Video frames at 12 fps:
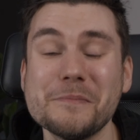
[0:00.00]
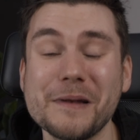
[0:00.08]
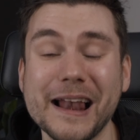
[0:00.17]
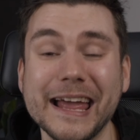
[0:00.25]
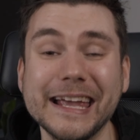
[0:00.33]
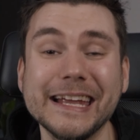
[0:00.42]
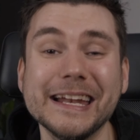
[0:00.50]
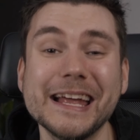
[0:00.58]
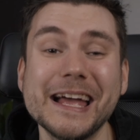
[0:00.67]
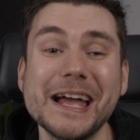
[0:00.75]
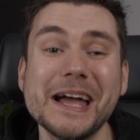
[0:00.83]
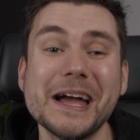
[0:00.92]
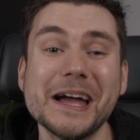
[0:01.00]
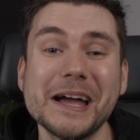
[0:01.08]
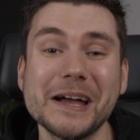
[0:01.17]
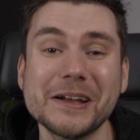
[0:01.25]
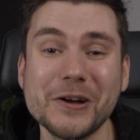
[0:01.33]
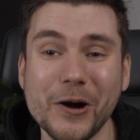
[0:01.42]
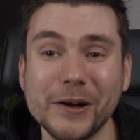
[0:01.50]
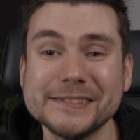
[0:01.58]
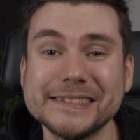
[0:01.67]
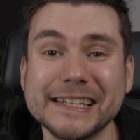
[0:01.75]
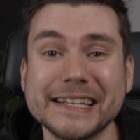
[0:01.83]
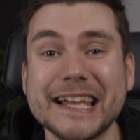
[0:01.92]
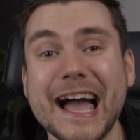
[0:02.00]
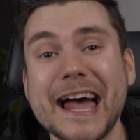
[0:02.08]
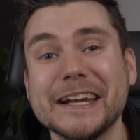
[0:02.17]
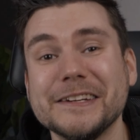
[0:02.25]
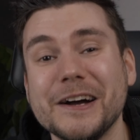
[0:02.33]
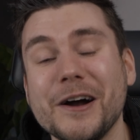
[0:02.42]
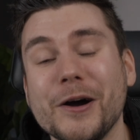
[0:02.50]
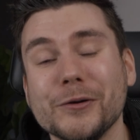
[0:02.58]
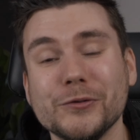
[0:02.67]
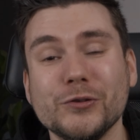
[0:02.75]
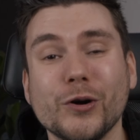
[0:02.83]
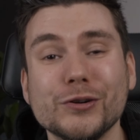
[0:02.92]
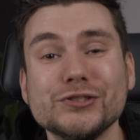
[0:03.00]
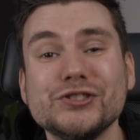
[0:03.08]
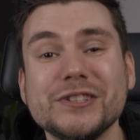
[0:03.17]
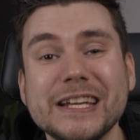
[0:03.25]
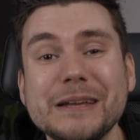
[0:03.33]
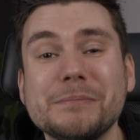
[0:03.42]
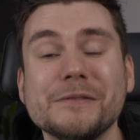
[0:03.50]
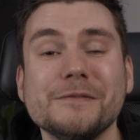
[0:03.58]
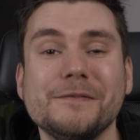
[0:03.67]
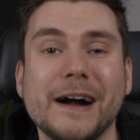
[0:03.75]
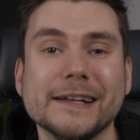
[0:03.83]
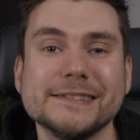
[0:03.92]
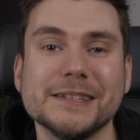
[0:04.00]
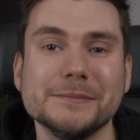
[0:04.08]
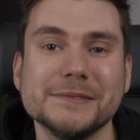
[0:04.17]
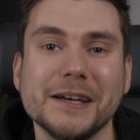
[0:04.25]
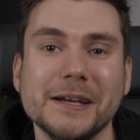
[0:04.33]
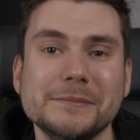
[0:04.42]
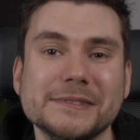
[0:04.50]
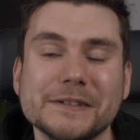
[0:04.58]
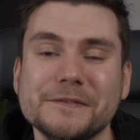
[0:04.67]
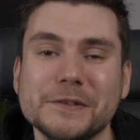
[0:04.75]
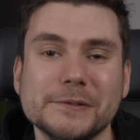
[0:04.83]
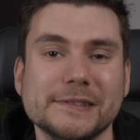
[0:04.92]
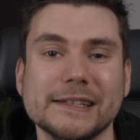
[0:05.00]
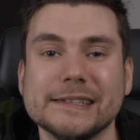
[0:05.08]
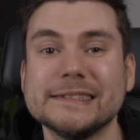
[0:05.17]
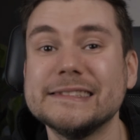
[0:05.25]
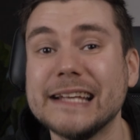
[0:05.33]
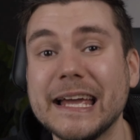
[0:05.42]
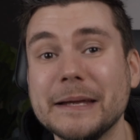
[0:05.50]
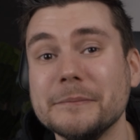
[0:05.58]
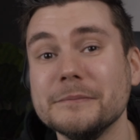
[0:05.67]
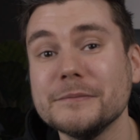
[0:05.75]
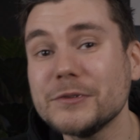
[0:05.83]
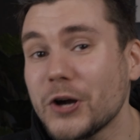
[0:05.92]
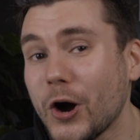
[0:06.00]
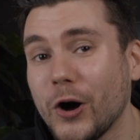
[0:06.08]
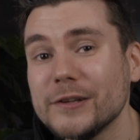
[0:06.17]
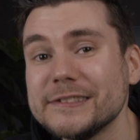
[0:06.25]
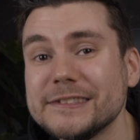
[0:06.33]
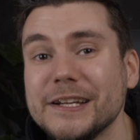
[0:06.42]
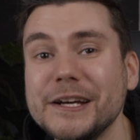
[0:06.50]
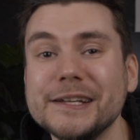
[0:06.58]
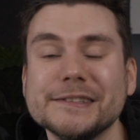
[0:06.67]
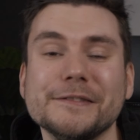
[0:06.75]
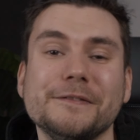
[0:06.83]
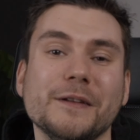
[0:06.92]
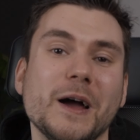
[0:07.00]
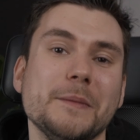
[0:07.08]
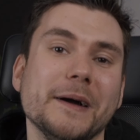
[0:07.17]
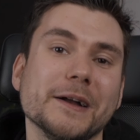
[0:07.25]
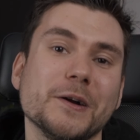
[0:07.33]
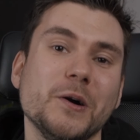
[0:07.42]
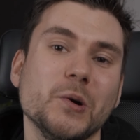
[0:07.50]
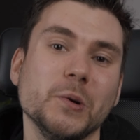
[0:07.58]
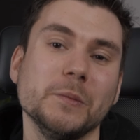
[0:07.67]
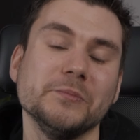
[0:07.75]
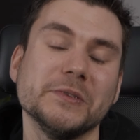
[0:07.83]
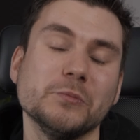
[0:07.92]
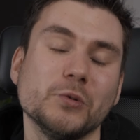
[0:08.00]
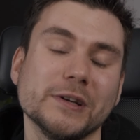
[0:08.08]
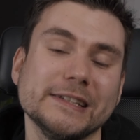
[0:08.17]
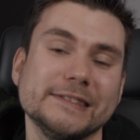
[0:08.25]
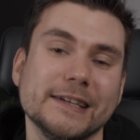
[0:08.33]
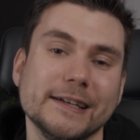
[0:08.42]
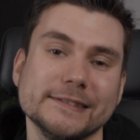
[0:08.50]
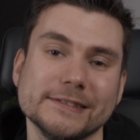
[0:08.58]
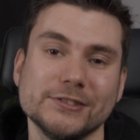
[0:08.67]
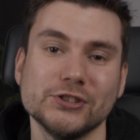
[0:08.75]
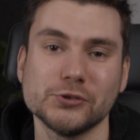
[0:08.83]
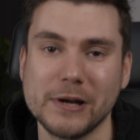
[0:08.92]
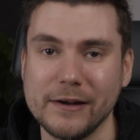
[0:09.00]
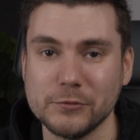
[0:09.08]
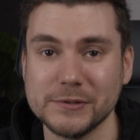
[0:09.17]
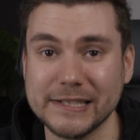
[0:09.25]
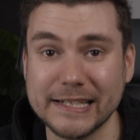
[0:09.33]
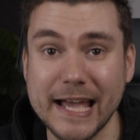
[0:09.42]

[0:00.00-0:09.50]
plane costs in Canada are not cheap. In fact, sometimes it feels like the same cost to fly back home than what it does to travel in